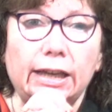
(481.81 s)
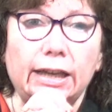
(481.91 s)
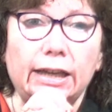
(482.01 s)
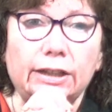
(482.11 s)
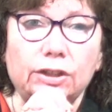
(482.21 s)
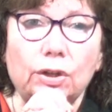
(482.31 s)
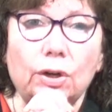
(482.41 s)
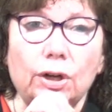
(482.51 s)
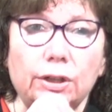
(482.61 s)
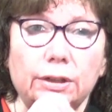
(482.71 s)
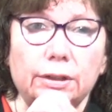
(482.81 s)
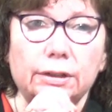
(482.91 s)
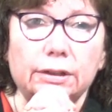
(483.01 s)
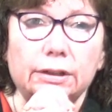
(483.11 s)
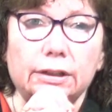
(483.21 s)
It's hard.
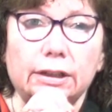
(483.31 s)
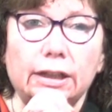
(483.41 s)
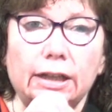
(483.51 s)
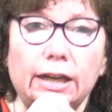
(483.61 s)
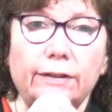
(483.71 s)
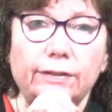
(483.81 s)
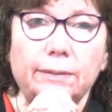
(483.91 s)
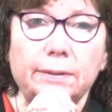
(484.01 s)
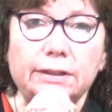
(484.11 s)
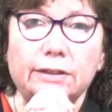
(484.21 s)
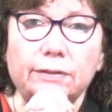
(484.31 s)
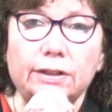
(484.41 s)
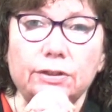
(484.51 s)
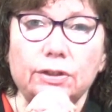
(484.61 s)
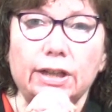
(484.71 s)
I found myself
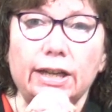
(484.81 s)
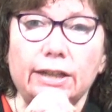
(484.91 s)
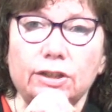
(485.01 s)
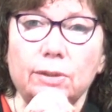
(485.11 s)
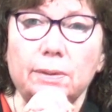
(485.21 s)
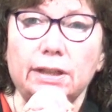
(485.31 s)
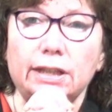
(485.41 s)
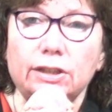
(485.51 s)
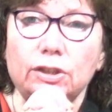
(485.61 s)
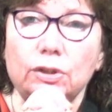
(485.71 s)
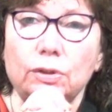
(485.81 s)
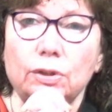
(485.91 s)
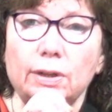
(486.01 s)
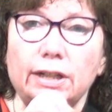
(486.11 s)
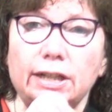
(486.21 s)
yesterday, I had so many things to do. You know
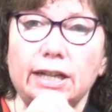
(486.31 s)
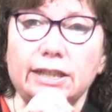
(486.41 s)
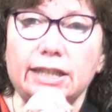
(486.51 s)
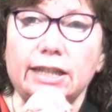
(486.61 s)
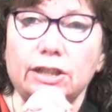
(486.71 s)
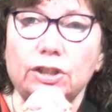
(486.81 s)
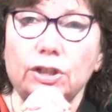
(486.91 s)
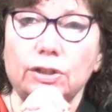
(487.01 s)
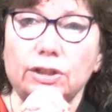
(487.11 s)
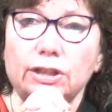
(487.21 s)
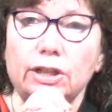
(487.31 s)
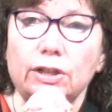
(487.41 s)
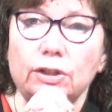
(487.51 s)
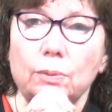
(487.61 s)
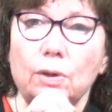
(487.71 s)
what I did? I sat in a chair and stared
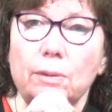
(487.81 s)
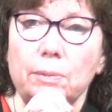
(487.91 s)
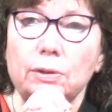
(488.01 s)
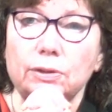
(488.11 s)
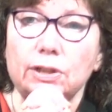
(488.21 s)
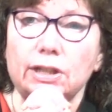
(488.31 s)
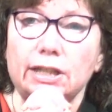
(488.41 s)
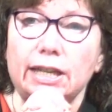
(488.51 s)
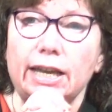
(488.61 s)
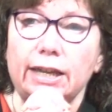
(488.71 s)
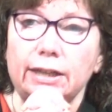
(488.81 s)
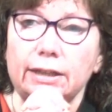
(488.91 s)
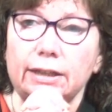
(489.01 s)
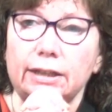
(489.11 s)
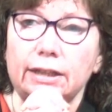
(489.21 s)
at the wall most of the day.
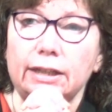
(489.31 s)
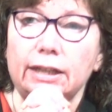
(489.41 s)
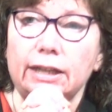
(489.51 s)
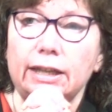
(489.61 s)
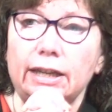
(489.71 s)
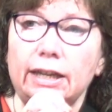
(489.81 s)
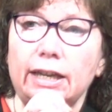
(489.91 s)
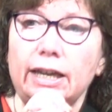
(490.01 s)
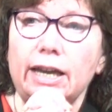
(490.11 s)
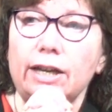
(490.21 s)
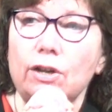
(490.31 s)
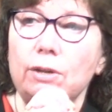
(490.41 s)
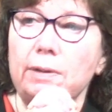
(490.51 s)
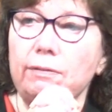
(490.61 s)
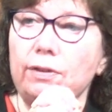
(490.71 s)
I called
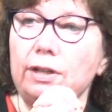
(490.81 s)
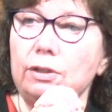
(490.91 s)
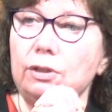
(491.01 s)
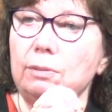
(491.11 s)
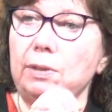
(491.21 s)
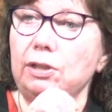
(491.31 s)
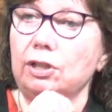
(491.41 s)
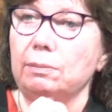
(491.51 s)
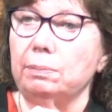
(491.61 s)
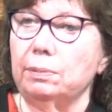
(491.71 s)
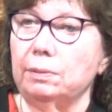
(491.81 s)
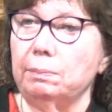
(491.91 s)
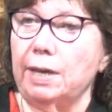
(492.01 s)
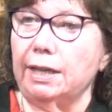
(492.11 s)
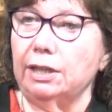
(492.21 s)
my friend who's a bishop,
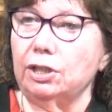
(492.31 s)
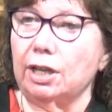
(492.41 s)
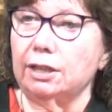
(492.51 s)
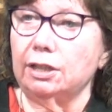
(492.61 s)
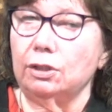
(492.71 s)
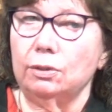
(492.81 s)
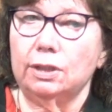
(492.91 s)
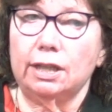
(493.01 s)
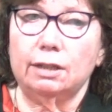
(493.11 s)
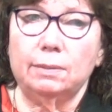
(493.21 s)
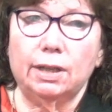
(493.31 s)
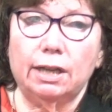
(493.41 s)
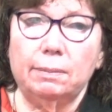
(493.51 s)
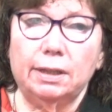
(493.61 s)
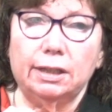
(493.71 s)
Peggy Johnson, who said to me, You got to
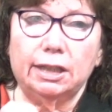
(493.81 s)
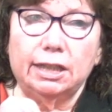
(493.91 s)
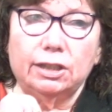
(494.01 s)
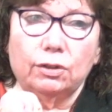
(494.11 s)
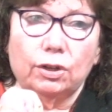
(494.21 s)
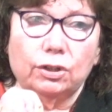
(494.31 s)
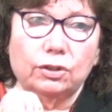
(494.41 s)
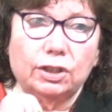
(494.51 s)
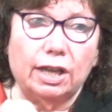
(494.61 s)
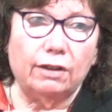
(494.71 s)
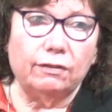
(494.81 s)
be a little easier on yourself.